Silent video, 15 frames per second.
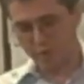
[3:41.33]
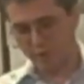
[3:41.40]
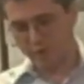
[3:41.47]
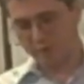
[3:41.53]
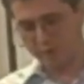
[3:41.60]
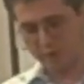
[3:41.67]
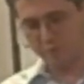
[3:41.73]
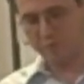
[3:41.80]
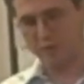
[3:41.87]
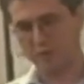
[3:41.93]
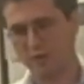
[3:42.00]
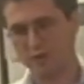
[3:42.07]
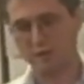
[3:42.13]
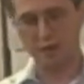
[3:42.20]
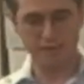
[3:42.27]
going from
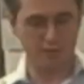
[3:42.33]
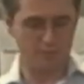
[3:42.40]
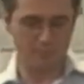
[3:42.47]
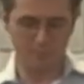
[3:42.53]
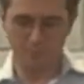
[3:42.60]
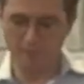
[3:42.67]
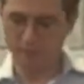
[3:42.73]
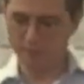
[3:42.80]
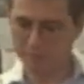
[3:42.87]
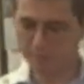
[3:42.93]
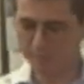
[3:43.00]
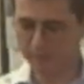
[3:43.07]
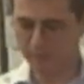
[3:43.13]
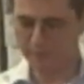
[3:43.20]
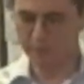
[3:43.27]
here?
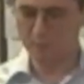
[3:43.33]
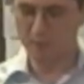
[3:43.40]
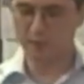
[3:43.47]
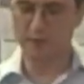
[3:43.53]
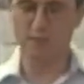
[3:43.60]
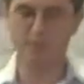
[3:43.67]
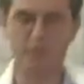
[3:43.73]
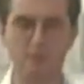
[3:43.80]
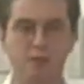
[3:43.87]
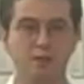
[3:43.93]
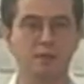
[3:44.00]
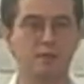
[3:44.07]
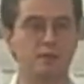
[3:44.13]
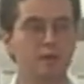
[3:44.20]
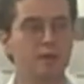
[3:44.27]
I think my guess
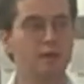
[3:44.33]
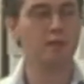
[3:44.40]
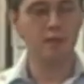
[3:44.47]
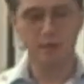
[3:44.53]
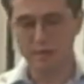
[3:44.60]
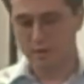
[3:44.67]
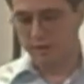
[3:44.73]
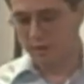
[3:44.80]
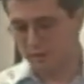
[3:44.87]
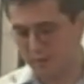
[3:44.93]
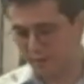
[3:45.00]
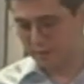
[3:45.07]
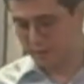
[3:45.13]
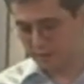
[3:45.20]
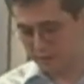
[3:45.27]
is
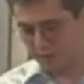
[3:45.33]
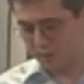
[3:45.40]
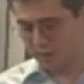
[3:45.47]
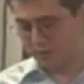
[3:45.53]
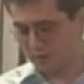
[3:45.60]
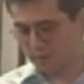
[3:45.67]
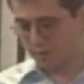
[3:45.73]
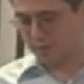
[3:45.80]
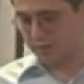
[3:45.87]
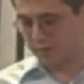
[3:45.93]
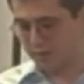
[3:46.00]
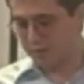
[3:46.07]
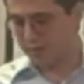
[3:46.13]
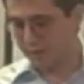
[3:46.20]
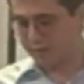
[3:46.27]
as good as
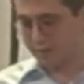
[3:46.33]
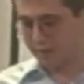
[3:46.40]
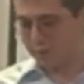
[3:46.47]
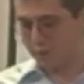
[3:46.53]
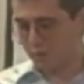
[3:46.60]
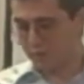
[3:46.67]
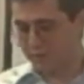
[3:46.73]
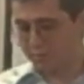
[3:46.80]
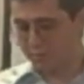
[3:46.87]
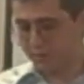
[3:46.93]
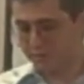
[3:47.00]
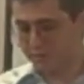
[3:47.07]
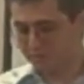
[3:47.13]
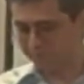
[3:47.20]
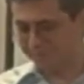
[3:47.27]
anyone's,
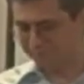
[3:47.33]
but